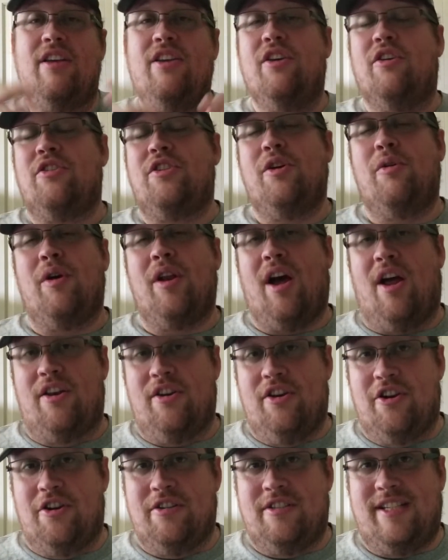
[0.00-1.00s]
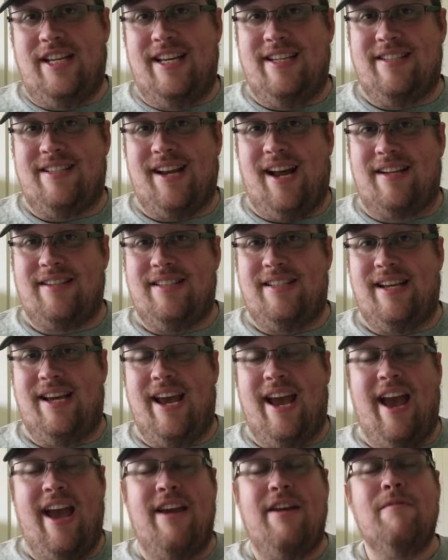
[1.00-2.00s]
You'll do it on
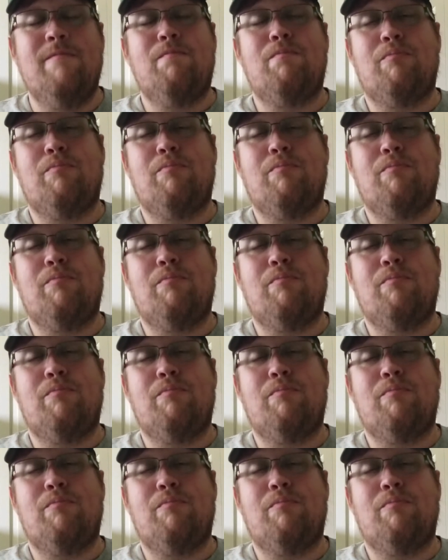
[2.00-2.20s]
nerdtees.ca.